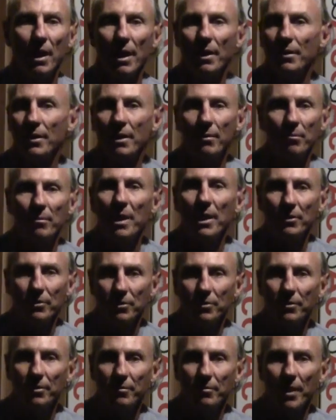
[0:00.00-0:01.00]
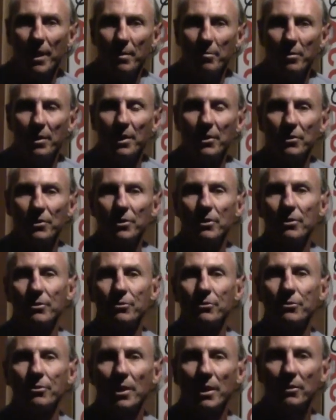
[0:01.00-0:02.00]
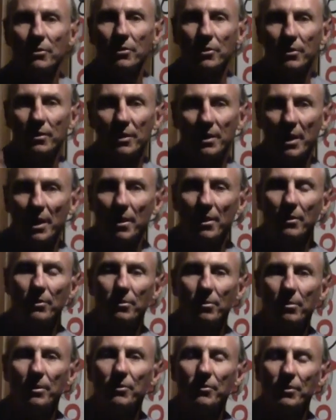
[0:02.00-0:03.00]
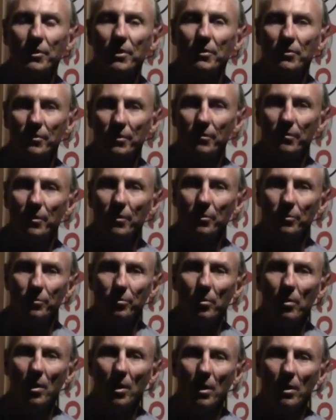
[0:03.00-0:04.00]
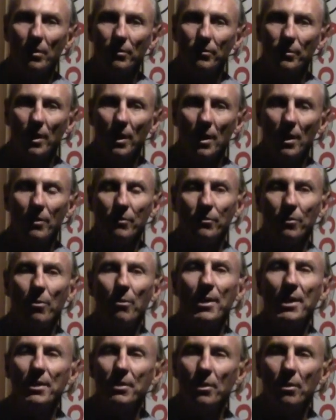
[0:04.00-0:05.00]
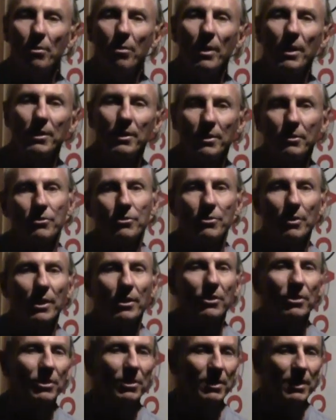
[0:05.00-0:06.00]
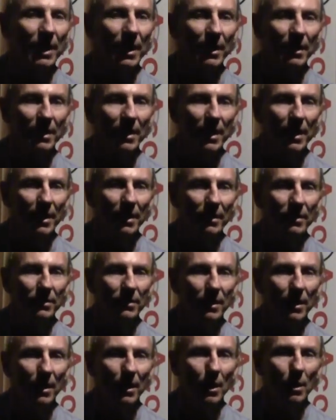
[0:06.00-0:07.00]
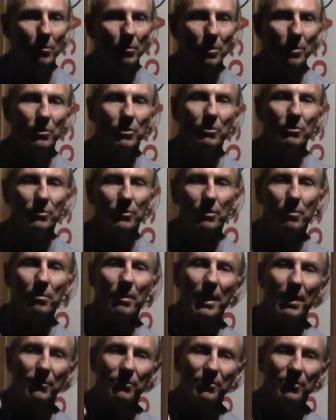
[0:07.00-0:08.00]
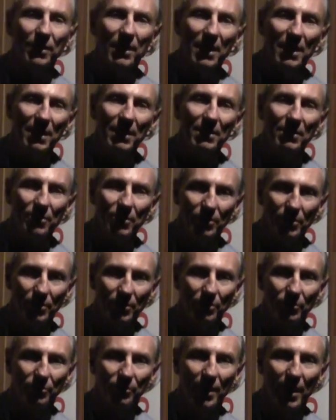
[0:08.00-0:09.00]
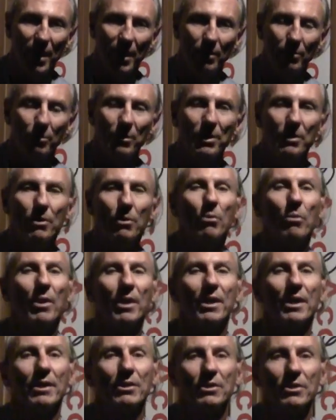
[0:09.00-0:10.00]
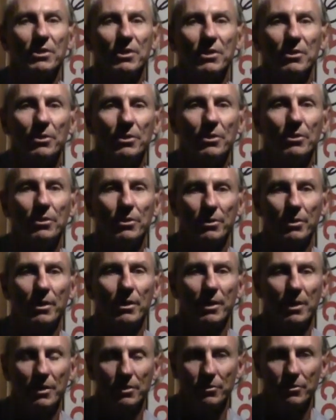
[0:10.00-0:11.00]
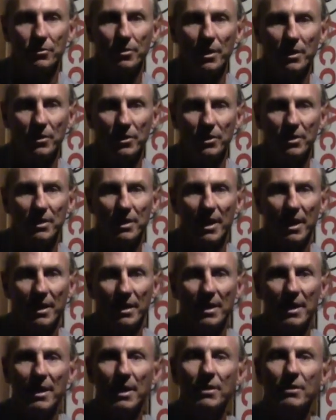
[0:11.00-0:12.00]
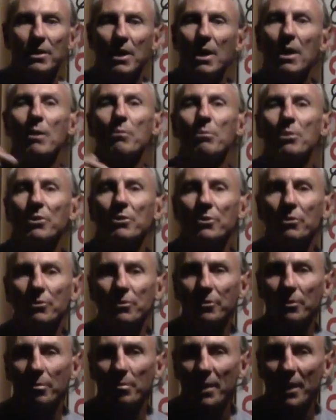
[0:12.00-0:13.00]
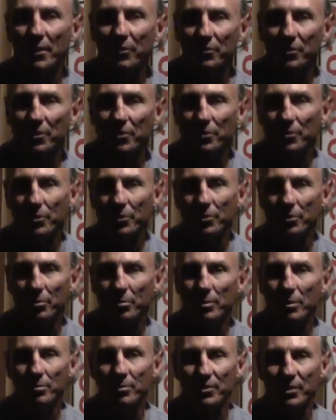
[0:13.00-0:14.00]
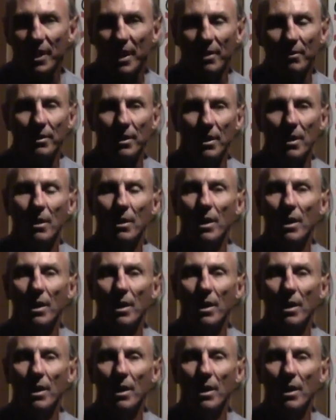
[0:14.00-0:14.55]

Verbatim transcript: and then measured the vibrational structure and characteristics of those walls. So we know what construction techniques produce the best internal sound. We know what external construction techniques produce the best internal room sound.